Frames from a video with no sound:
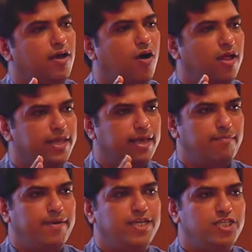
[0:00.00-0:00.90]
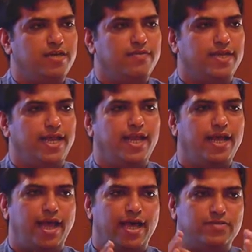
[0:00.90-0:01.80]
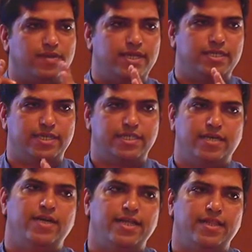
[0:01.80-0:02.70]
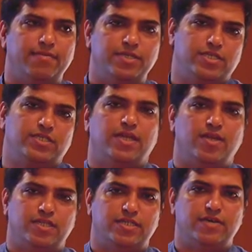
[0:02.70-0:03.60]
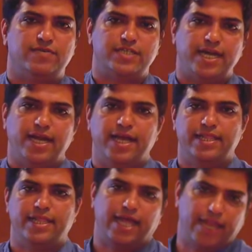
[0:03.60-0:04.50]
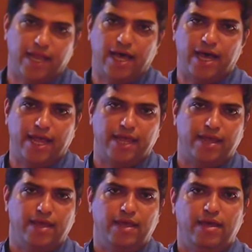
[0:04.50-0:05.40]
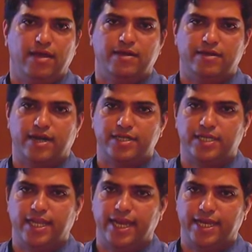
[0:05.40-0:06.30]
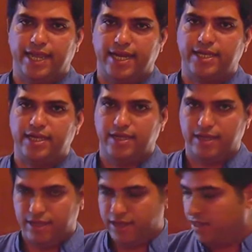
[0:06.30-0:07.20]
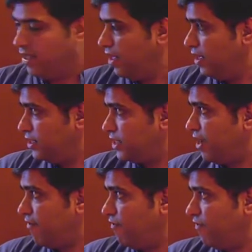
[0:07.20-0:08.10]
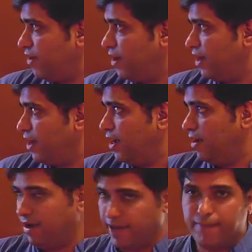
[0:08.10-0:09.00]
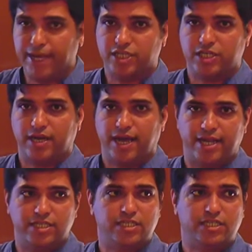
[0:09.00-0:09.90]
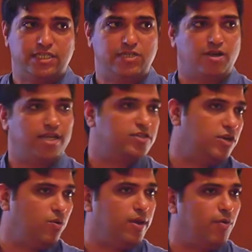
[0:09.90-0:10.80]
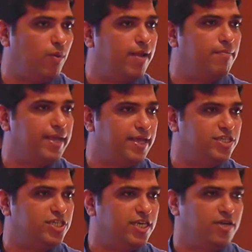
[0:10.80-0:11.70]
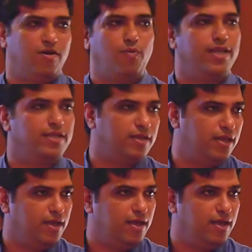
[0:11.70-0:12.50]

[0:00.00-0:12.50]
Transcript: all the compression of the data as well as generating the images is done on the server side, and then I translate that stuff, uh, image, and just transfer only one PNG or one,